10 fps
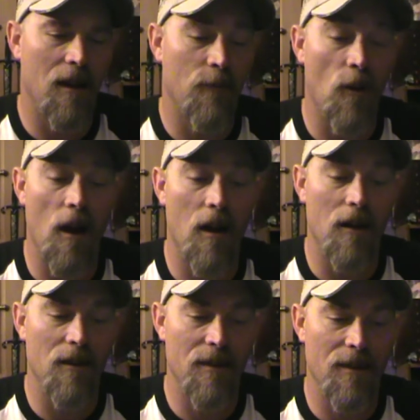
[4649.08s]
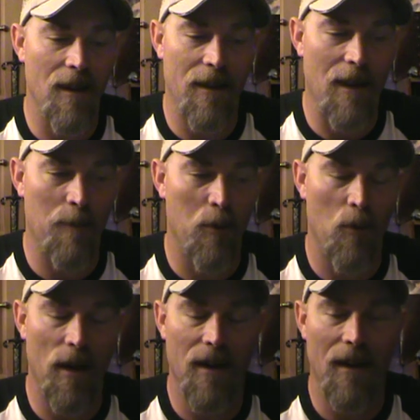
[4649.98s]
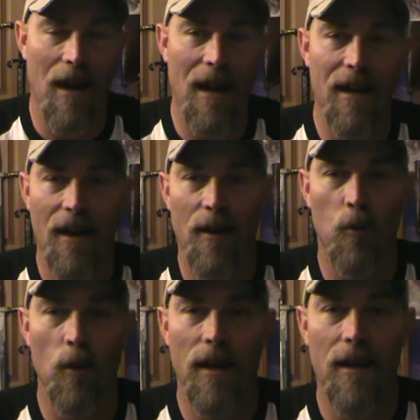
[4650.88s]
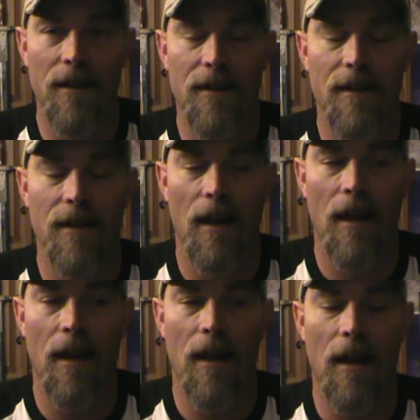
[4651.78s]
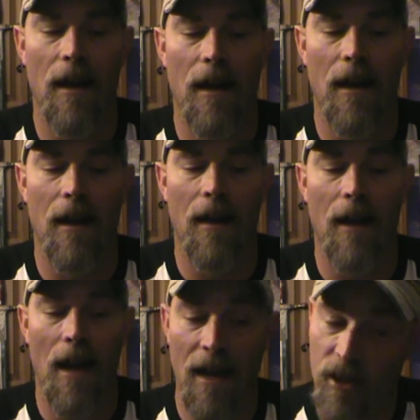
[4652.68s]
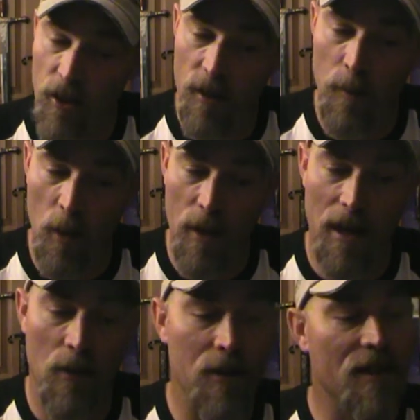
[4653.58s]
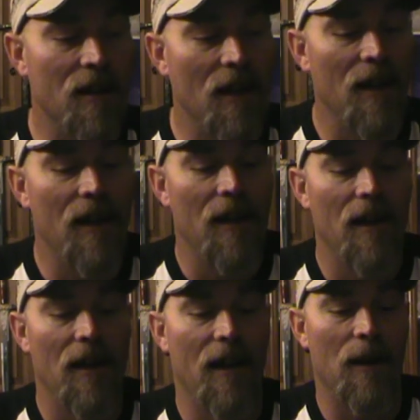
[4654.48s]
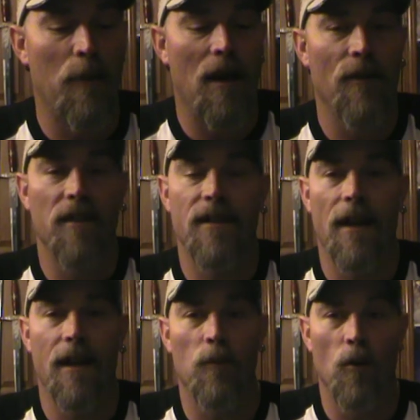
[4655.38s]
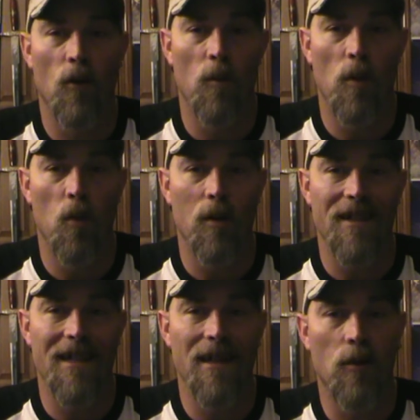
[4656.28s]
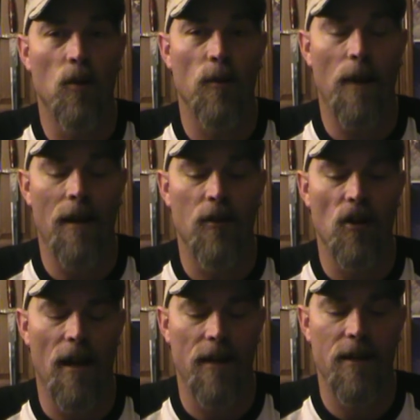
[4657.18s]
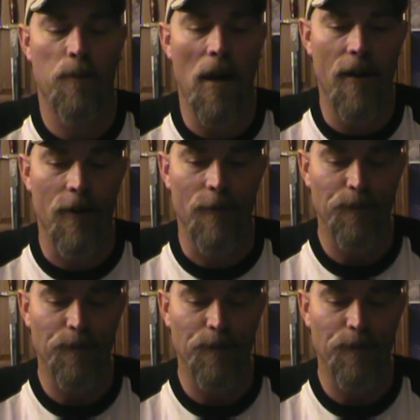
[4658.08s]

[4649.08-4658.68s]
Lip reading: frogs at that point, hiding in the weeds, entered the moat house, and upon the second room was killed by the giant spider.